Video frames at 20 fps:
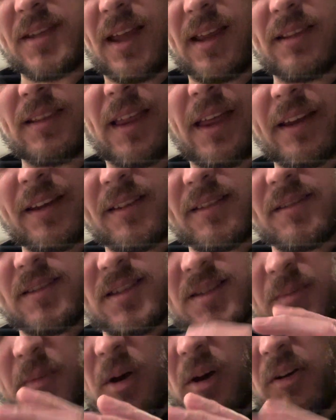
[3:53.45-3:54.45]
I like
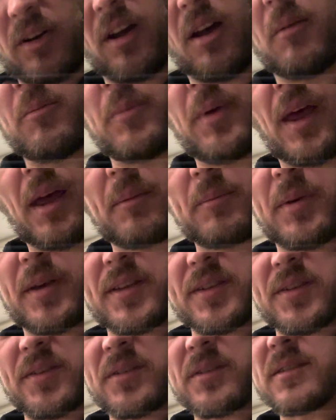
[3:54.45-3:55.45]
small compact
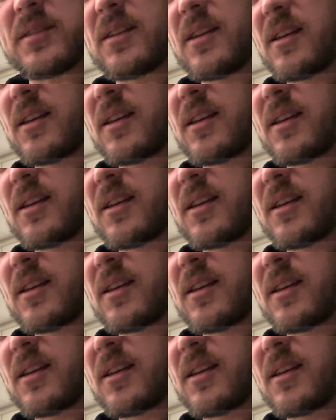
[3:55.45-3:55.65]
puzzles.